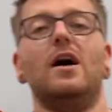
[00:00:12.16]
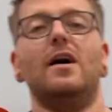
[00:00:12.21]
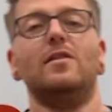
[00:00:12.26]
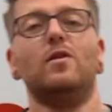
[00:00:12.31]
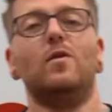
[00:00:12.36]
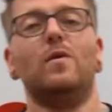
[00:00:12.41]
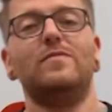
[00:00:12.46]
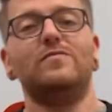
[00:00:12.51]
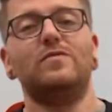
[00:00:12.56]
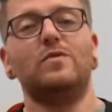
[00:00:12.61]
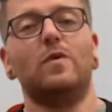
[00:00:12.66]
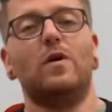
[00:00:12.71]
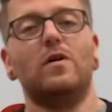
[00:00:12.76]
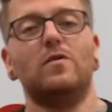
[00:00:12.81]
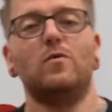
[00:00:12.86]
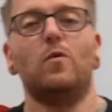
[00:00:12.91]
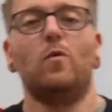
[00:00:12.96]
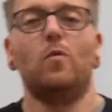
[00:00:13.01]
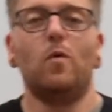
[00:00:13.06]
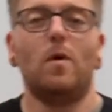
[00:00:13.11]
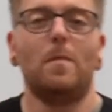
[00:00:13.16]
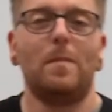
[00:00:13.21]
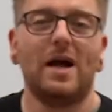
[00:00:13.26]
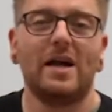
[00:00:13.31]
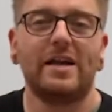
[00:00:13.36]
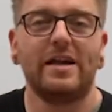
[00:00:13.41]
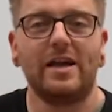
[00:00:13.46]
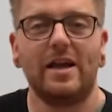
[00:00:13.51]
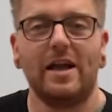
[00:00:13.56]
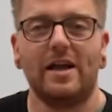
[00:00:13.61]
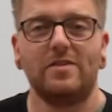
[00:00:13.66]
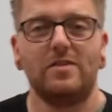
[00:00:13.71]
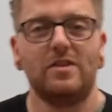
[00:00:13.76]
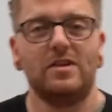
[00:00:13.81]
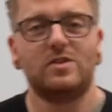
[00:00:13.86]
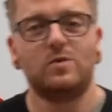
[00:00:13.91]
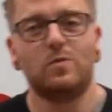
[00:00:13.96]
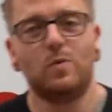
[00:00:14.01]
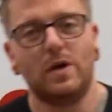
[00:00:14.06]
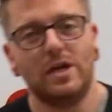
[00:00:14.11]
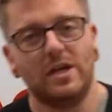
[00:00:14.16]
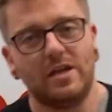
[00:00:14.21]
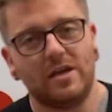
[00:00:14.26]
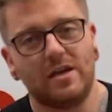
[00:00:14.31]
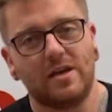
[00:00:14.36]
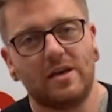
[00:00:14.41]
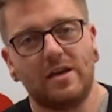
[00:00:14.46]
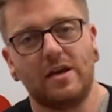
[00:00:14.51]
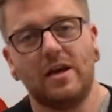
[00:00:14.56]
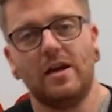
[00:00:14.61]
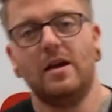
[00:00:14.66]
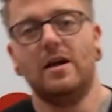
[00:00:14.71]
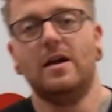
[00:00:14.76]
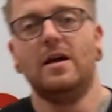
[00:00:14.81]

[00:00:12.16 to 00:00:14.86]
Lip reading: Hello everyone, we're back again this week.